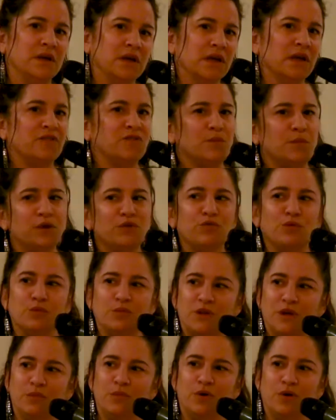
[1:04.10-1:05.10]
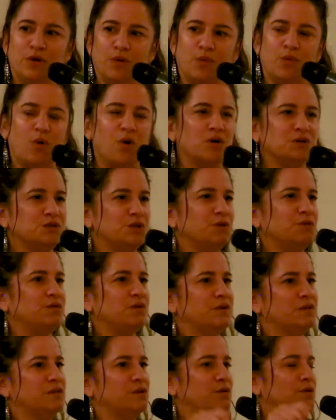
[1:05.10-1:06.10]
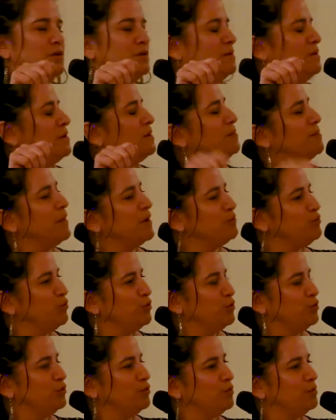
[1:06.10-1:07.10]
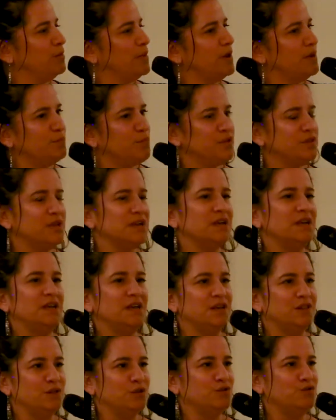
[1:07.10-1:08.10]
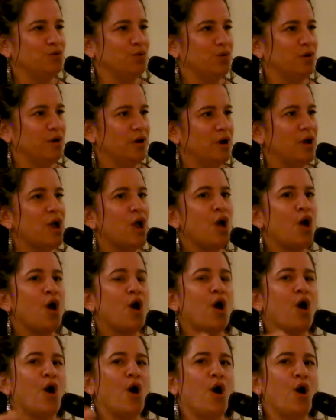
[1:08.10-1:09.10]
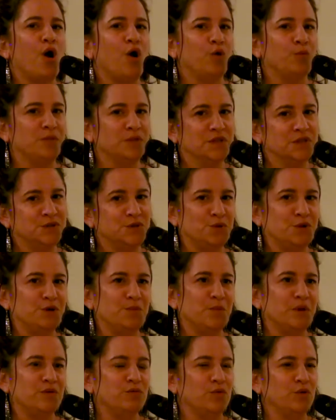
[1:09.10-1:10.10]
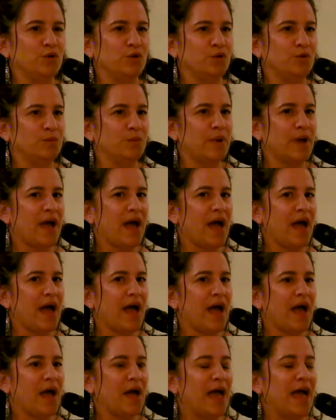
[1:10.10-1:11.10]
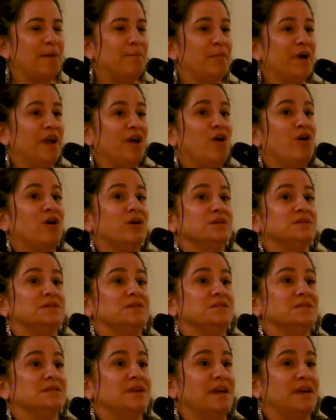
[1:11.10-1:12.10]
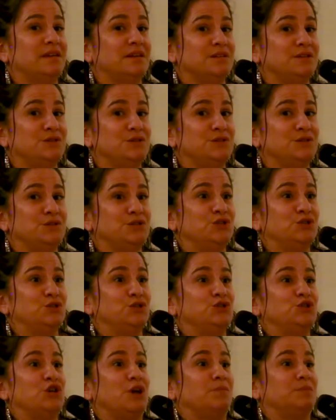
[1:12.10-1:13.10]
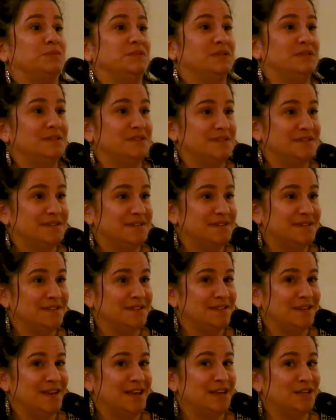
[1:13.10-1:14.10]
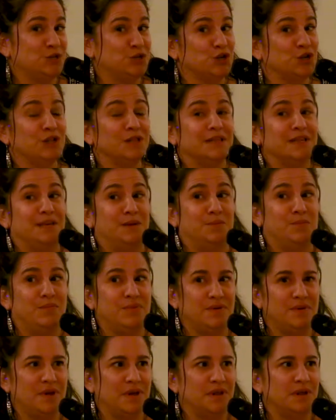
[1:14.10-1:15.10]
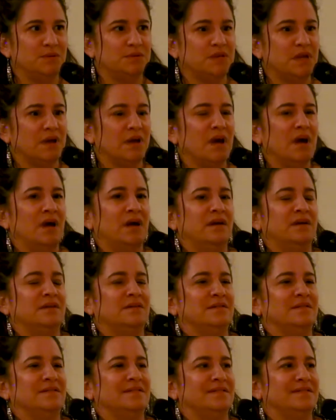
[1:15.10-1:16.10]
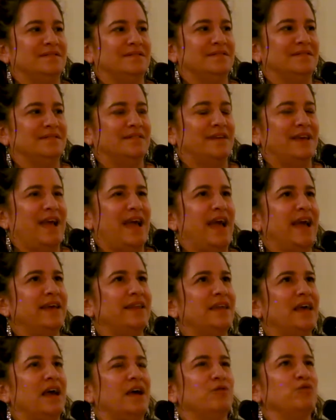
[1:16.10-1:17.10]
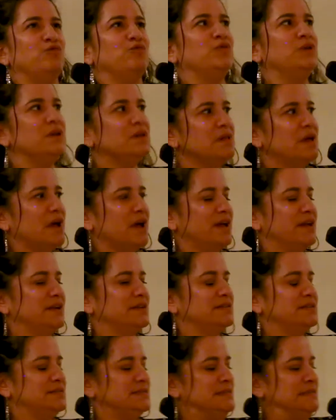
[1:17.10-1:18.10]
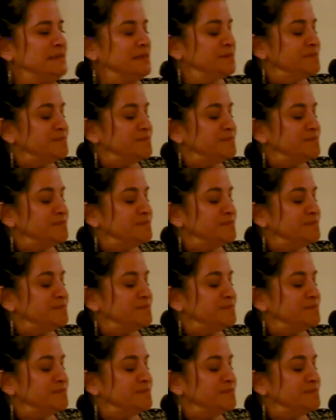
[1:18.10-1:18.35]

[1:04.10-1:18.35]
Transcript: given my room number, walked over to my room, put the key in the door, opened the door to my room, and my heart kind of jumped and took a leap. And I was like, and I realized